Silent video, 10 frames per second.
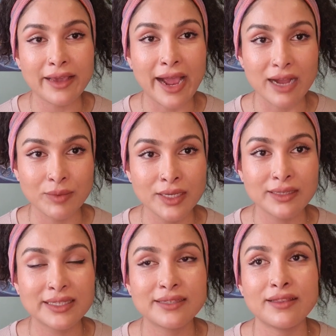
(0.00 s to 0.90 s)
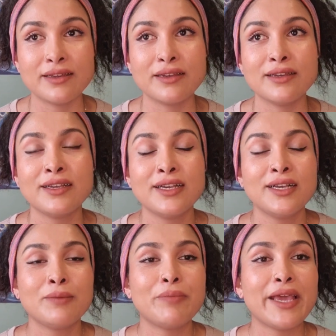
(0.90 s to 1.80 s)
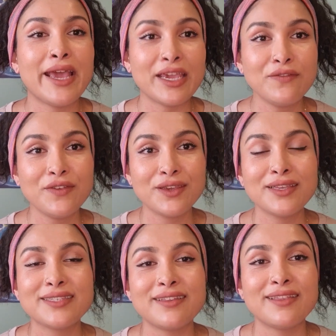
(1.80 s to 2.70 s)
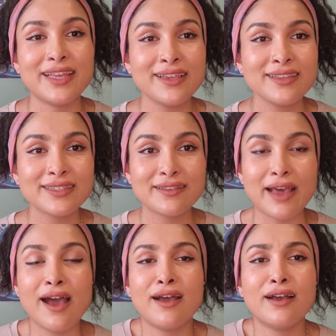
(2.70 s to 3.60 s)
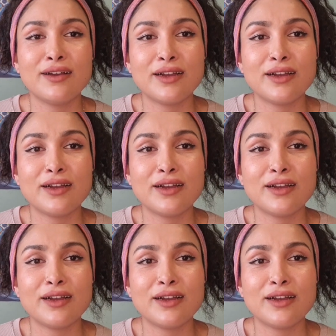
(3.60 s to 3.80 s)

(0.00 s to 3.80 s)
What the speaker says: the habits, the behaviors, the things that